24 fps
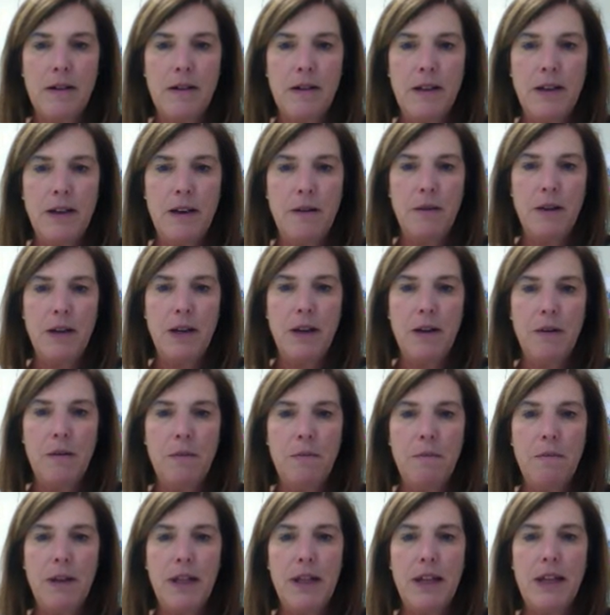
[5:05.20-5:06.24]
There we go.
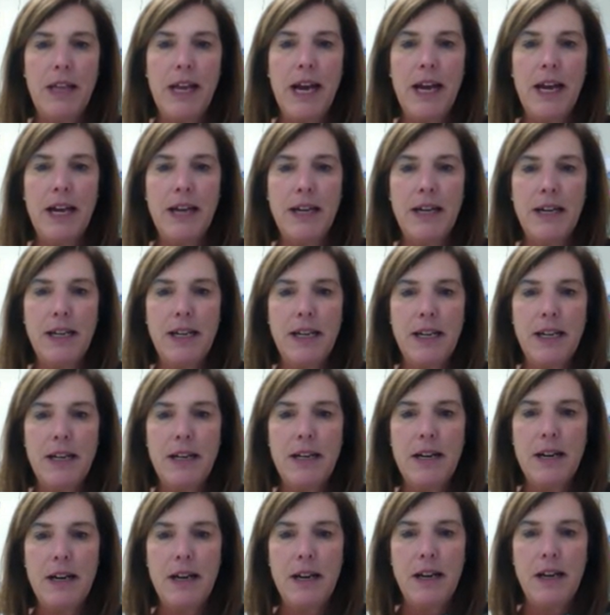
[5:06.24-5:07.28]

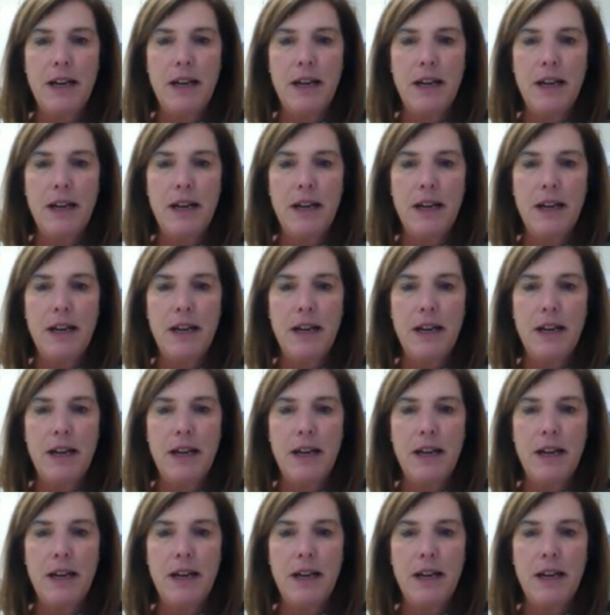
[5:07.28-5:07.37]
Methionine,